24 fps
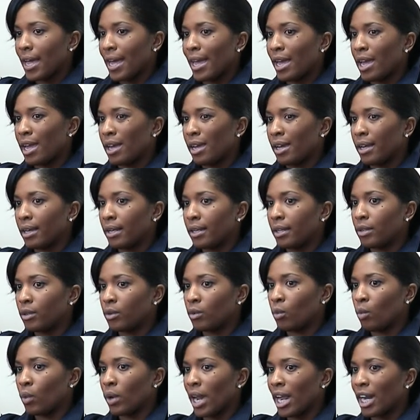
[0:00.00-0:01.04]
and
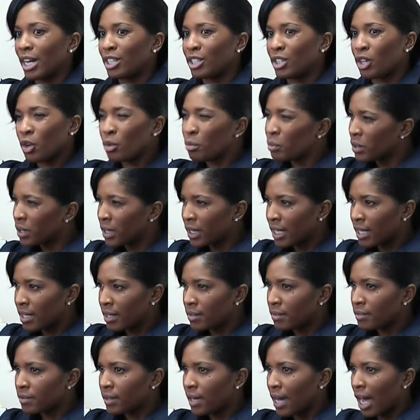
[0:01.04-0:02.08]
what I don't
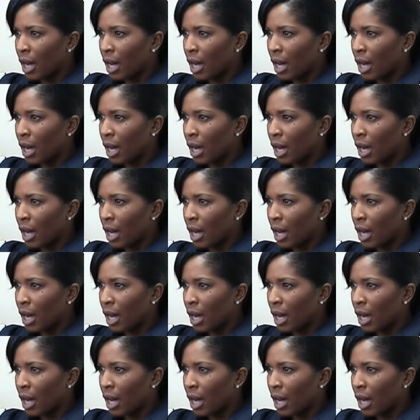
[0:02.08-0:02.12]
believe